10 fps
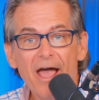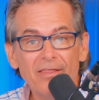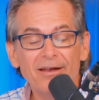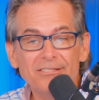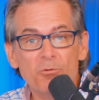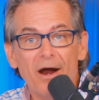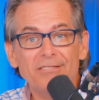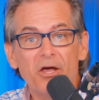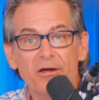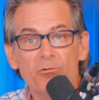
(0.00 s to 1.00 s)
And then this is why I
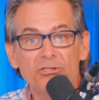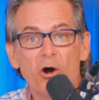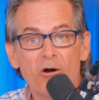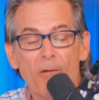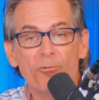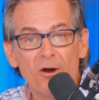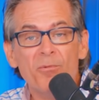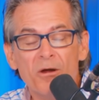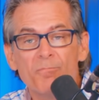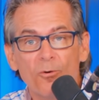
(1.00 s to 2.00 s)
tell you to join our
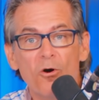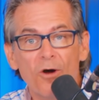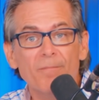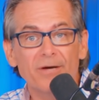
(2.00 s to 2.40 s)
premium program